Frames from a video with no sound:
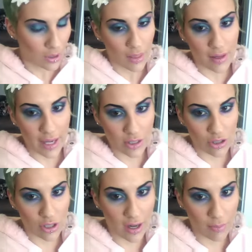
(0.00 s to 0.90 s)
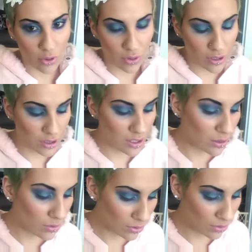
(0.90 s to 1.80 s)
Next shade I'm going to
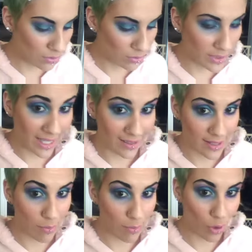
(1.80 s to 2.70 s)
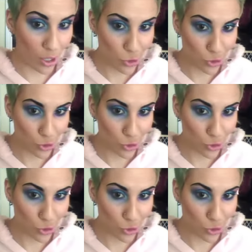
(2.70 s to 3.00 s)
use that same brush.